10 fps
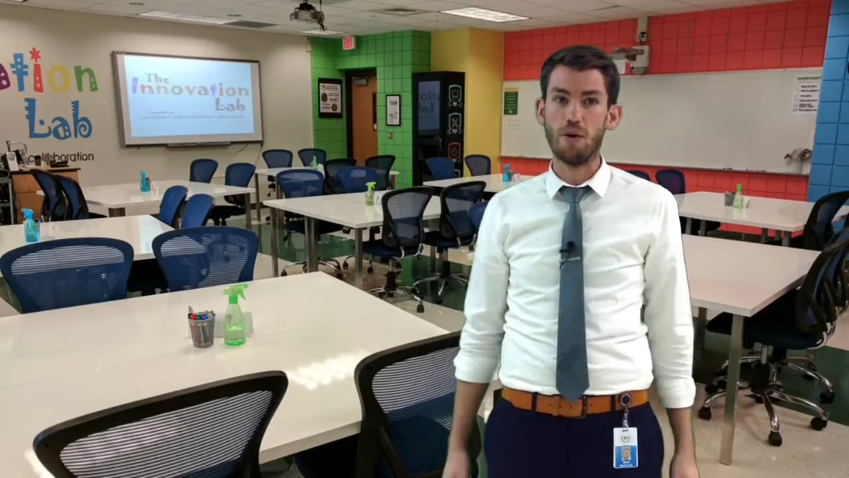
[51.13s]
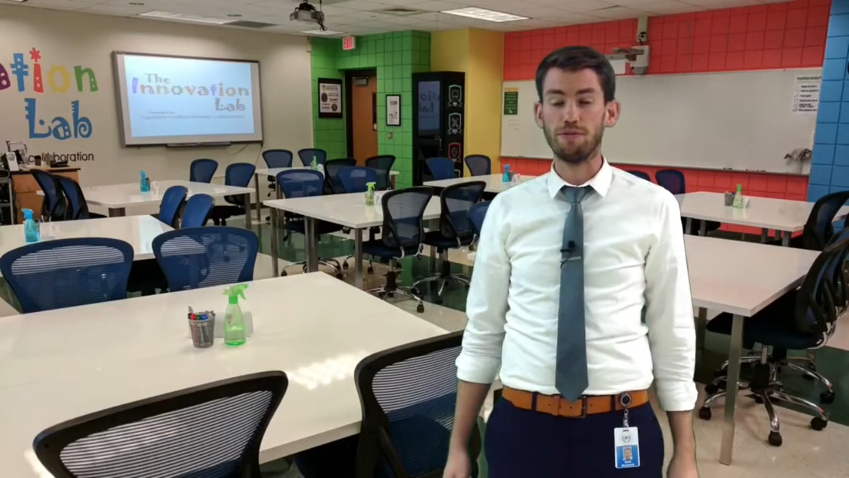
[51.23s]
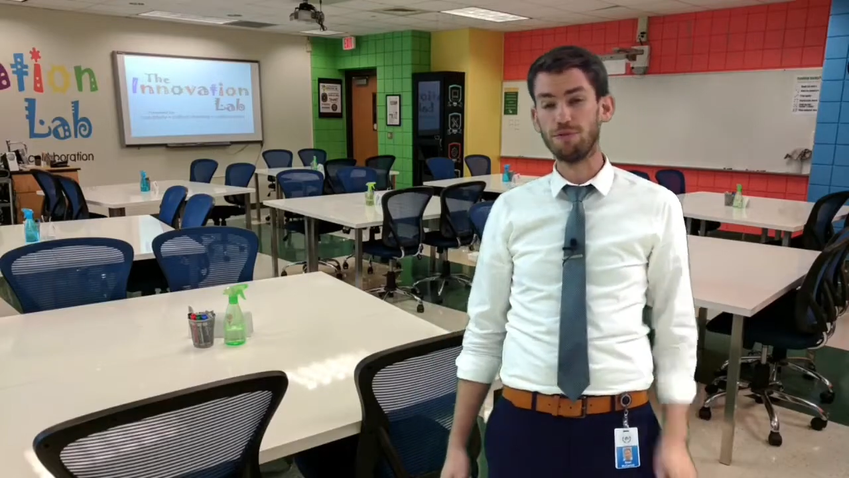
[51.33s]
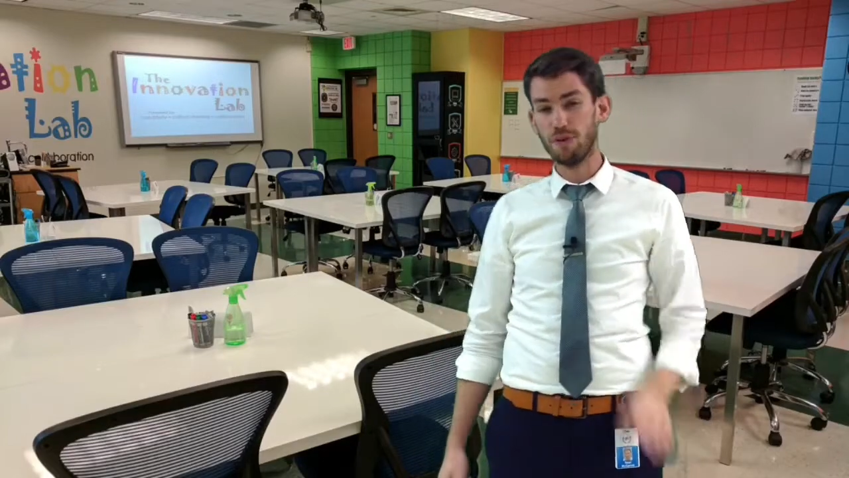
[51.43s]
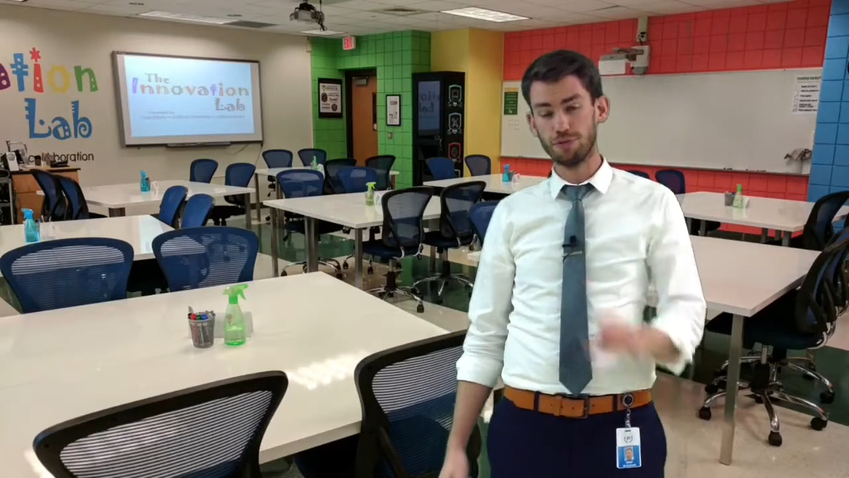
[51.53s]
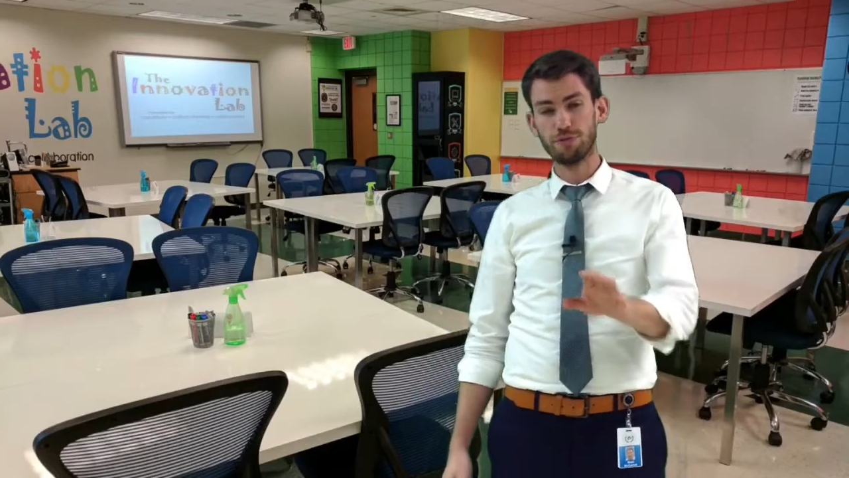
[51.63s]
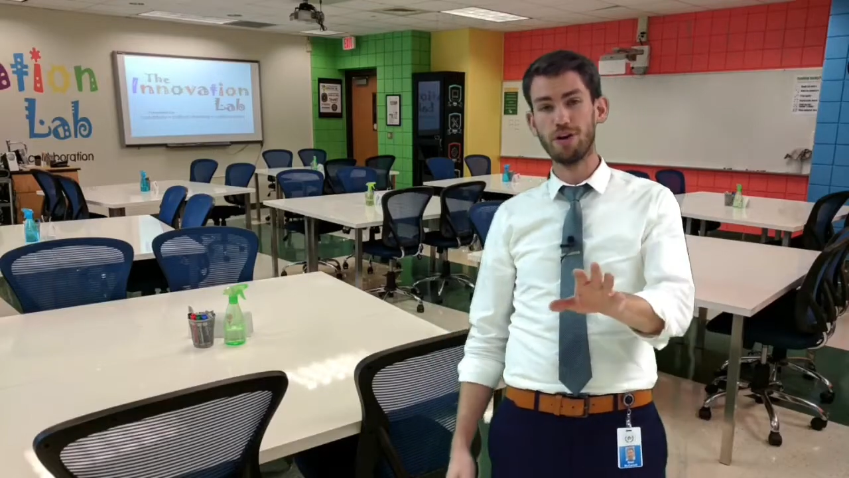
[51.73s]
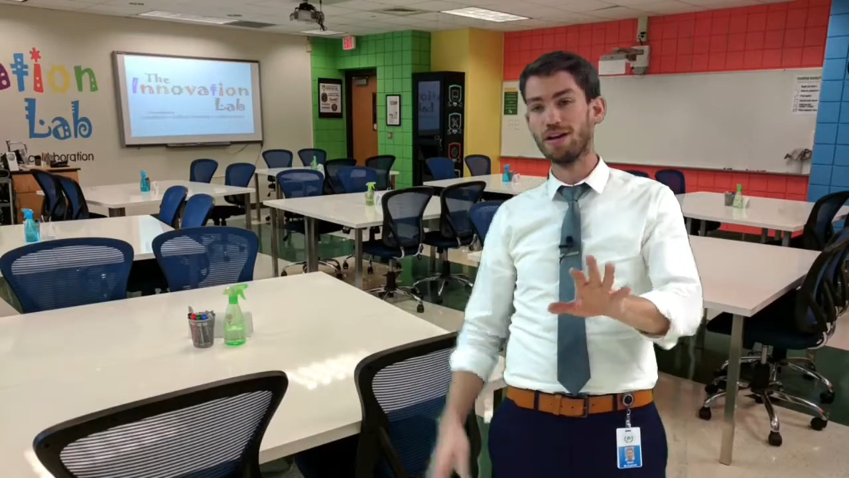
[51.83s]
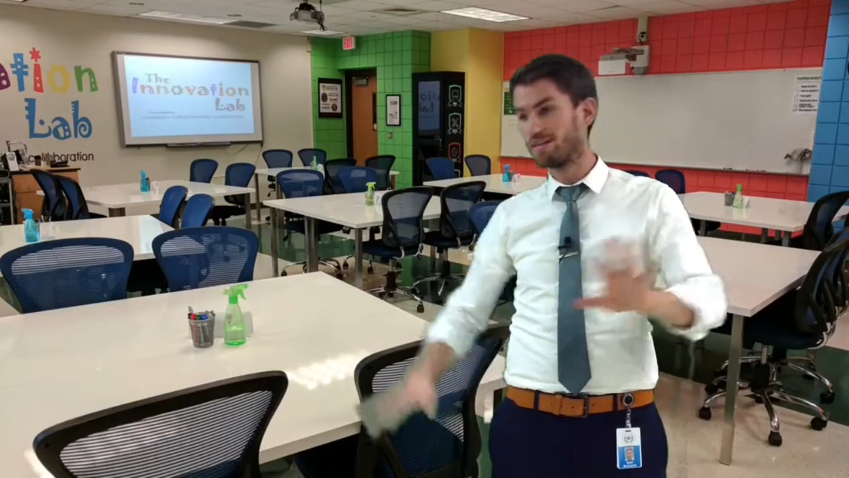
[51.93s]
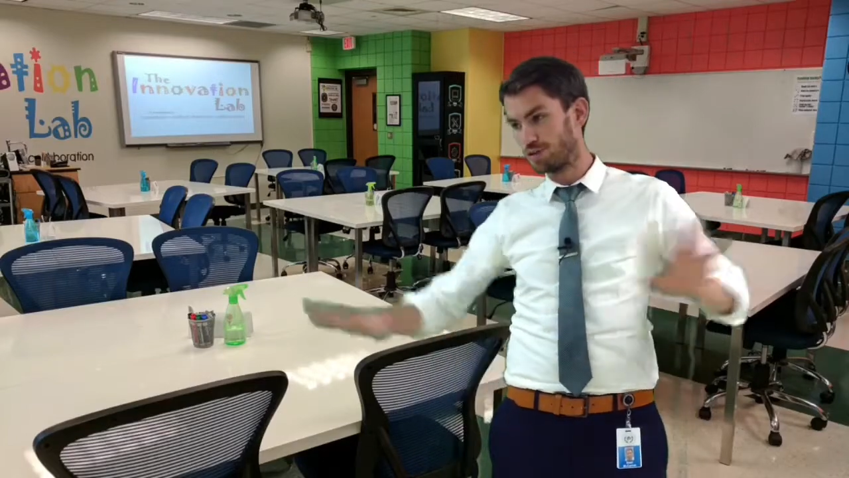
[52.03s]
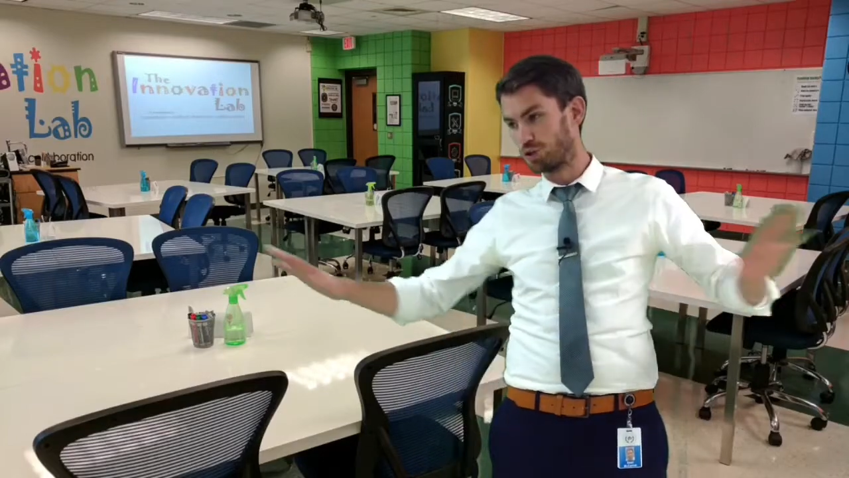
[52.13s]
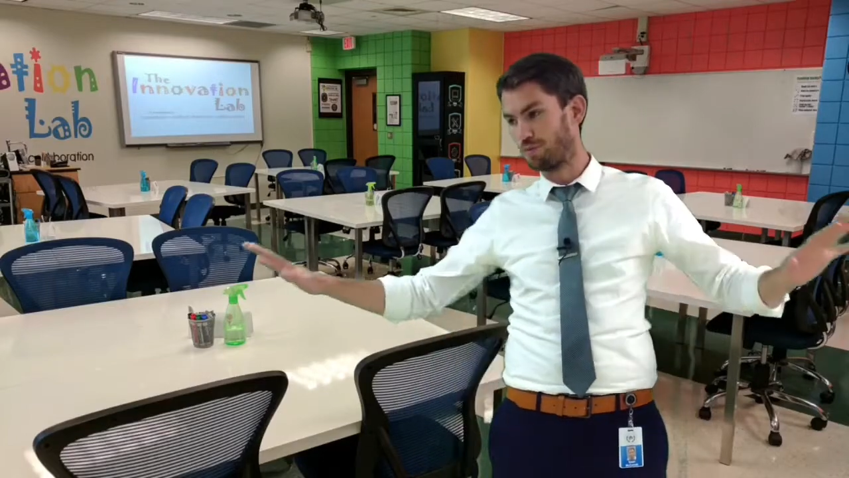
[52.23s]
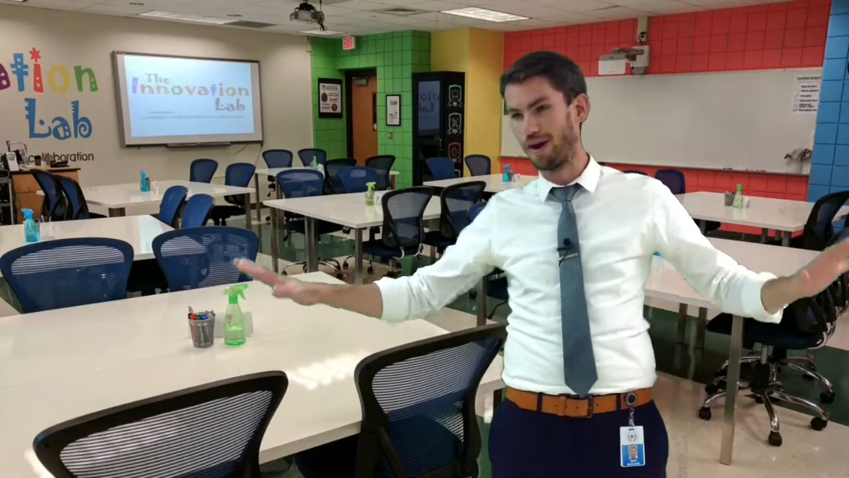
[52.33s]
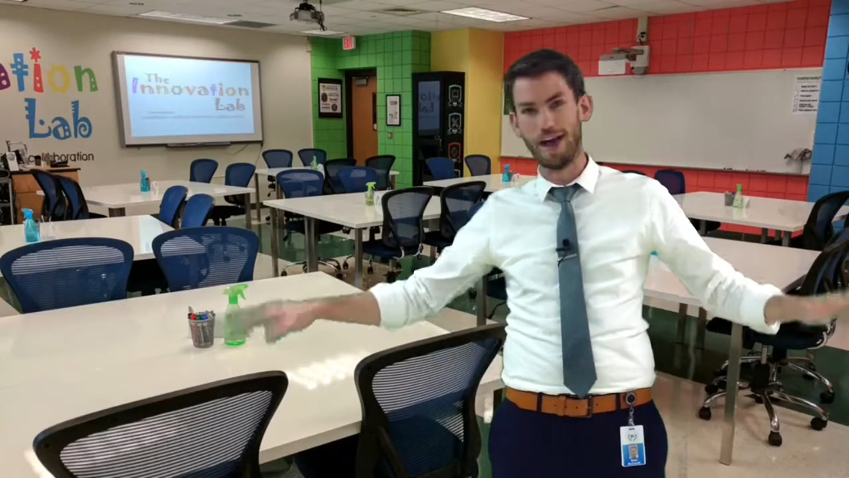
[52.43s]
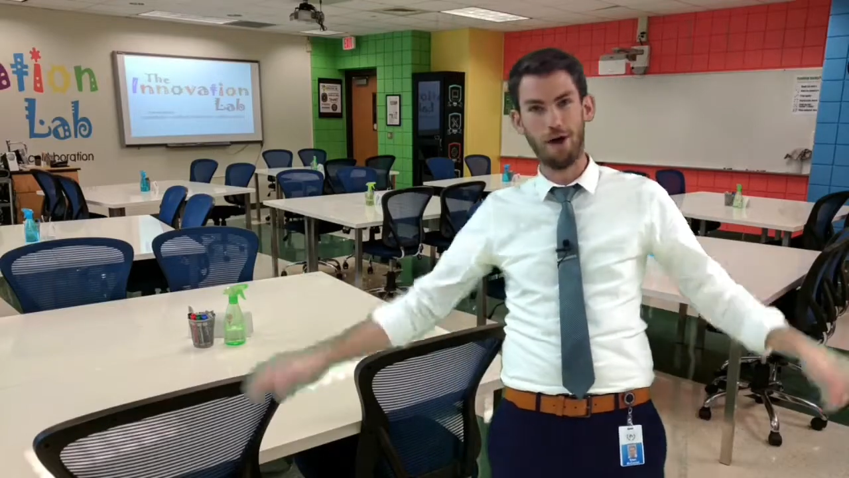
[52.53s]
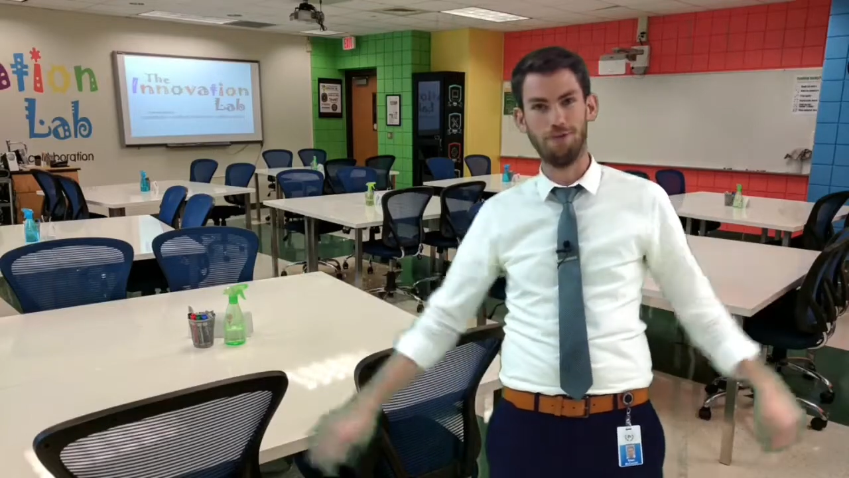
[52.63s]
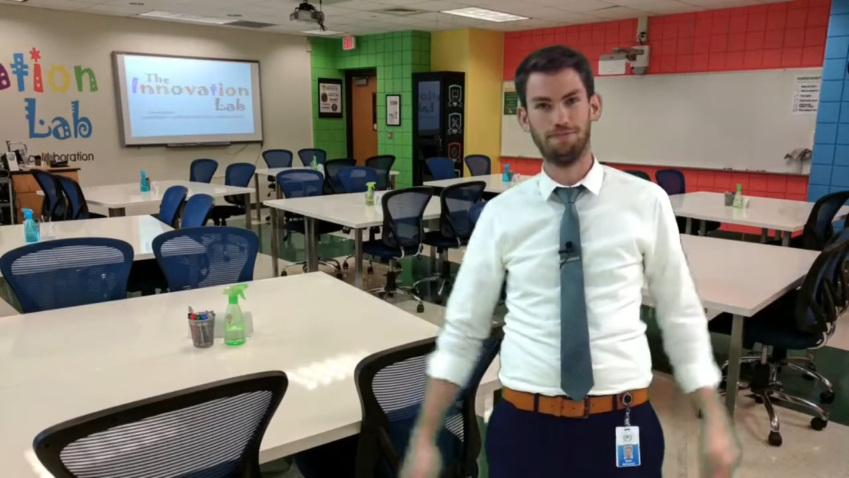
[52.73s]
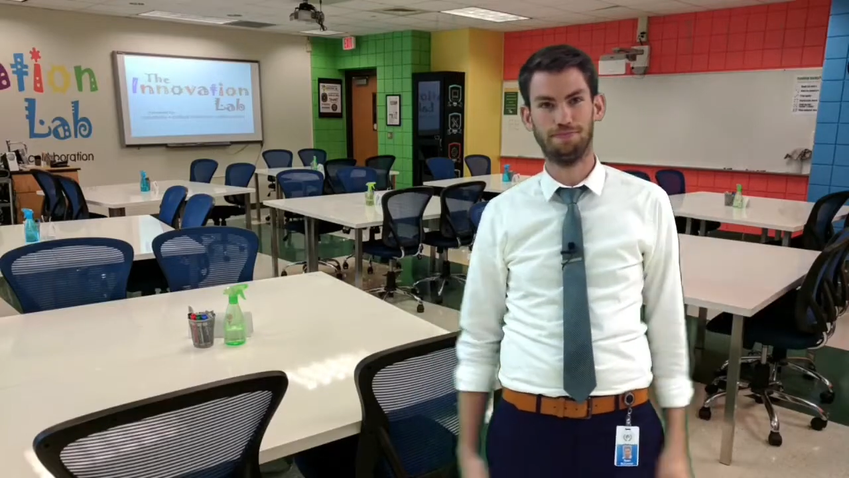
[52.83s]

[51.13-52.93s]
and feel free to spread out.